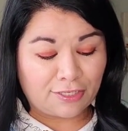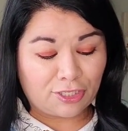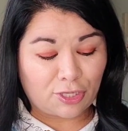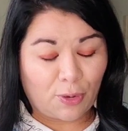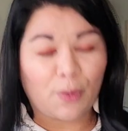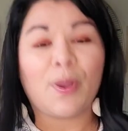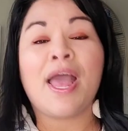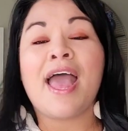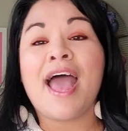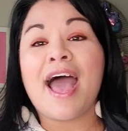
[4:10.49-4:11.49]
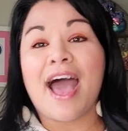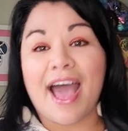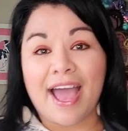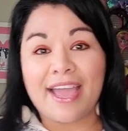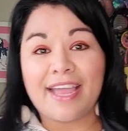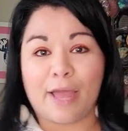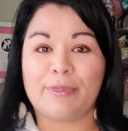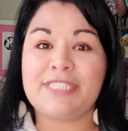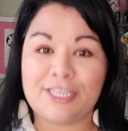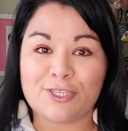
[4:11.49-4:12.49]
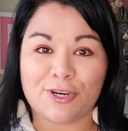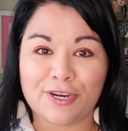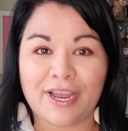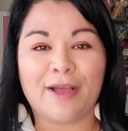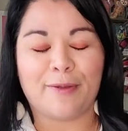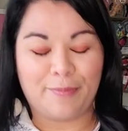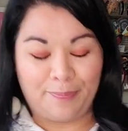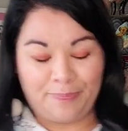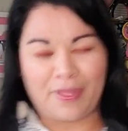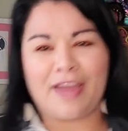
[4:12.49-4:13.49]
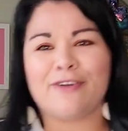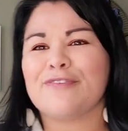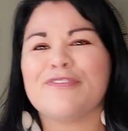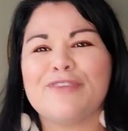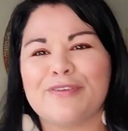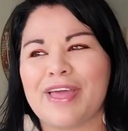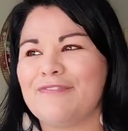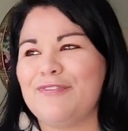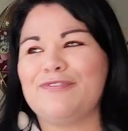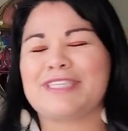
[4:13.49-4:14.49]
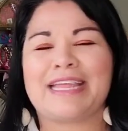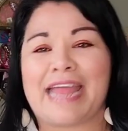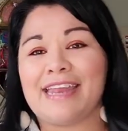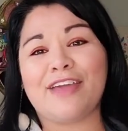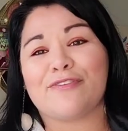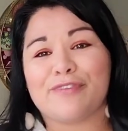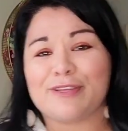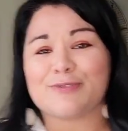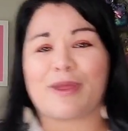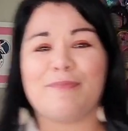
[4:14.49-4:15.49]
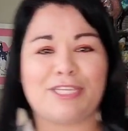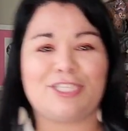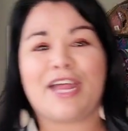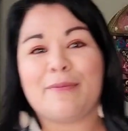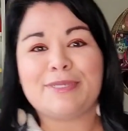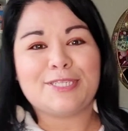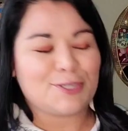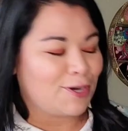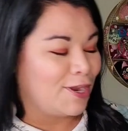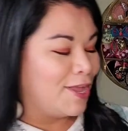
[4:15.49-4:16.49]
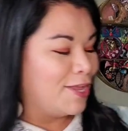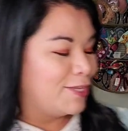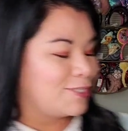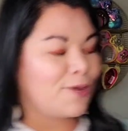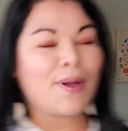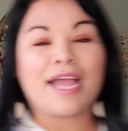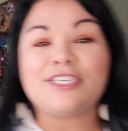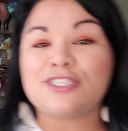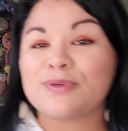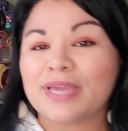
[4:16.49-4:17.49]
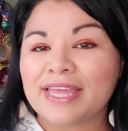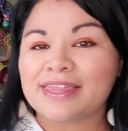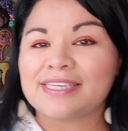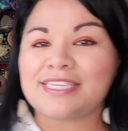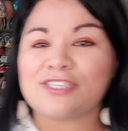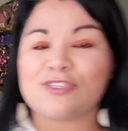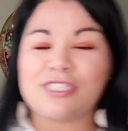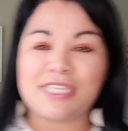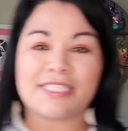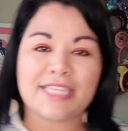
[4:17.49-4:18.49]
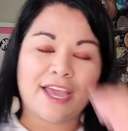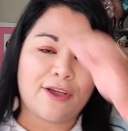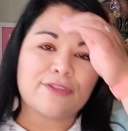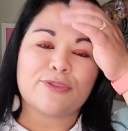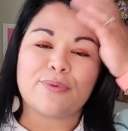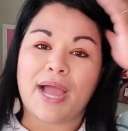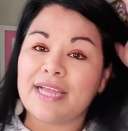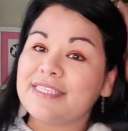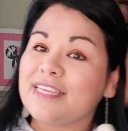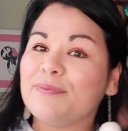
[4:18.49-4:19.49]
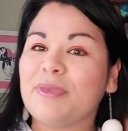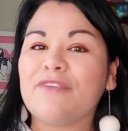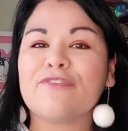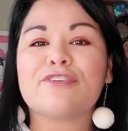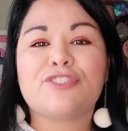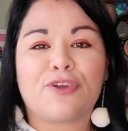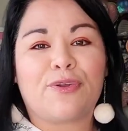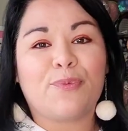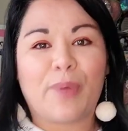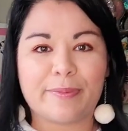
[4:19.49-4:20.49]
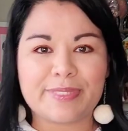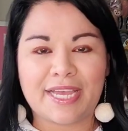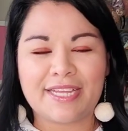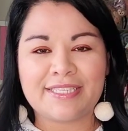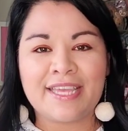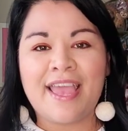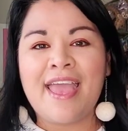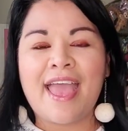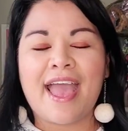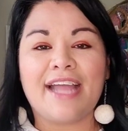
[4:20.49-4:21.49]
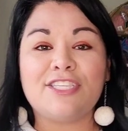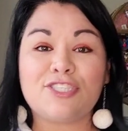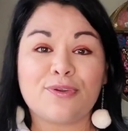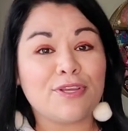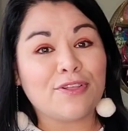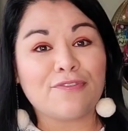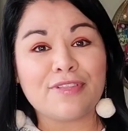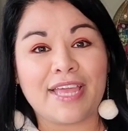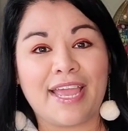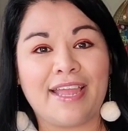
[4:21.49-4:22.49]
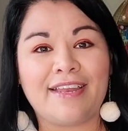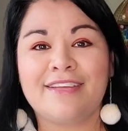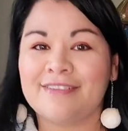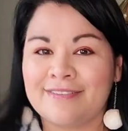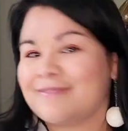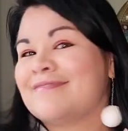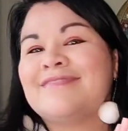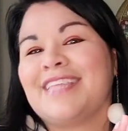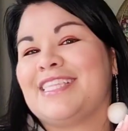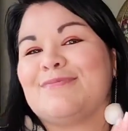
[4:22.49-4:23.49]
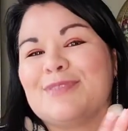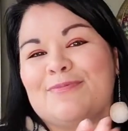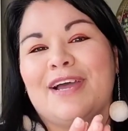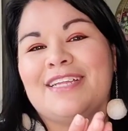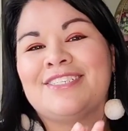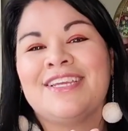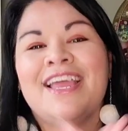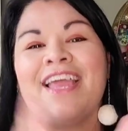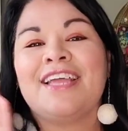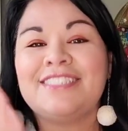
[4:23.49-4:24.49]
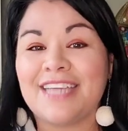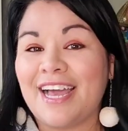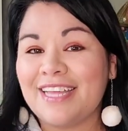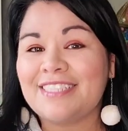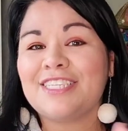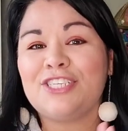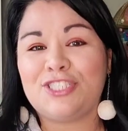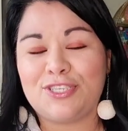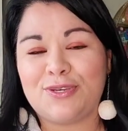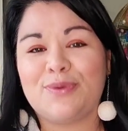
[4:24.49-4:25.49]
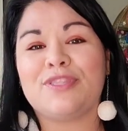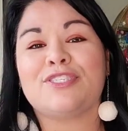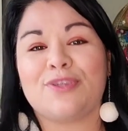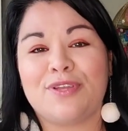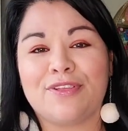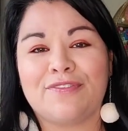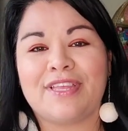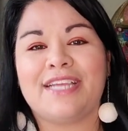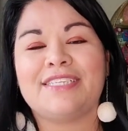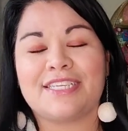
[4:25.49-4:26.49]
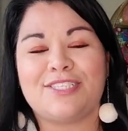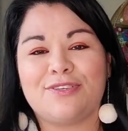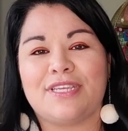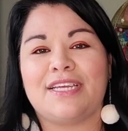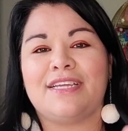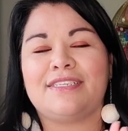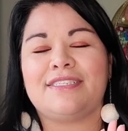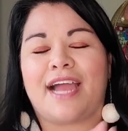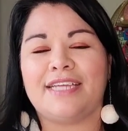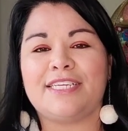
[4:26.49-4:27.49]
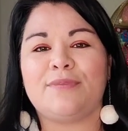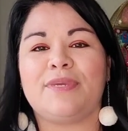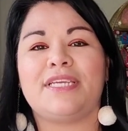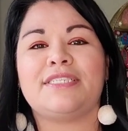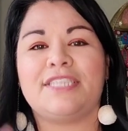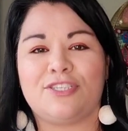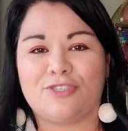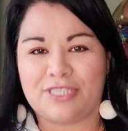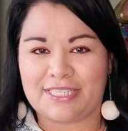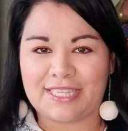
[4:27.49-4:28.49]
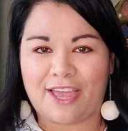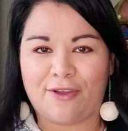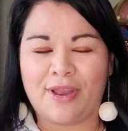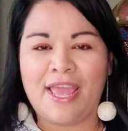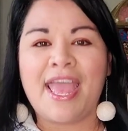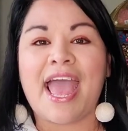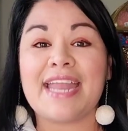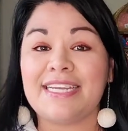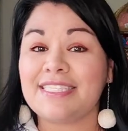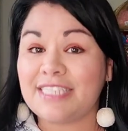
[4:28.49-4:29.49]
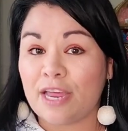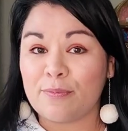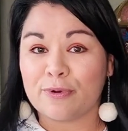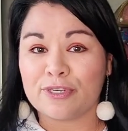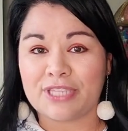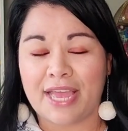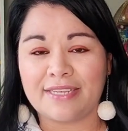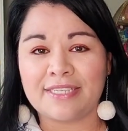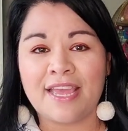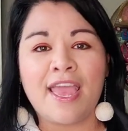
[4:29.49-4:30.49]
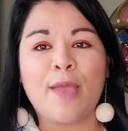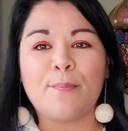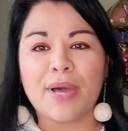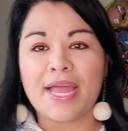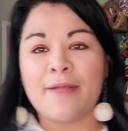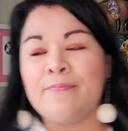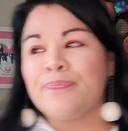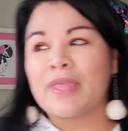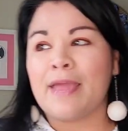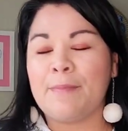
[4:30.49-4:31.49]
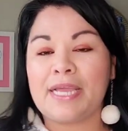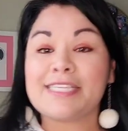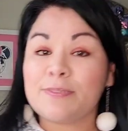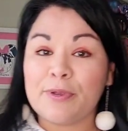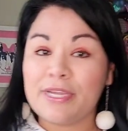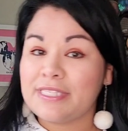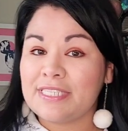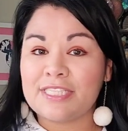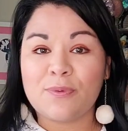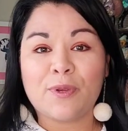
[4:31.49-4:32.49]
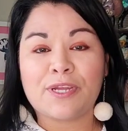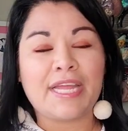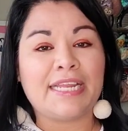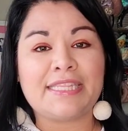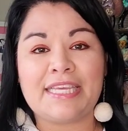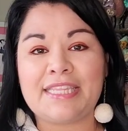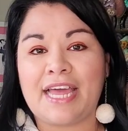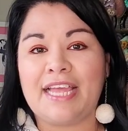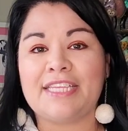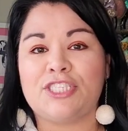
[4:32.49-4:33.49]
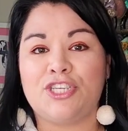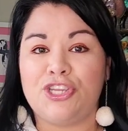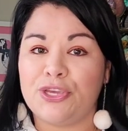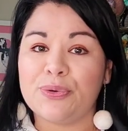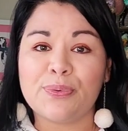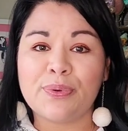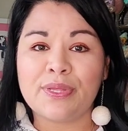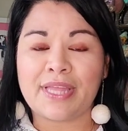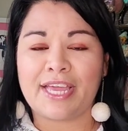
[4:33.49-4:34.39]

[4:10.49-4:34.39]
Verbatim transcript: So I am a teacher. Um, I don't know if you've, noticed, if you've seen any other videos where I mentioned it. I'm a teacher. So I do get the teacher discount through ID and me for certain websites. And Stoney Clover Lane, thank them so much, does do, the Stoney Clover Lane does do the ID and me teacher discount. And it is 10%. But in my experience, it doesn't work on anything that is new.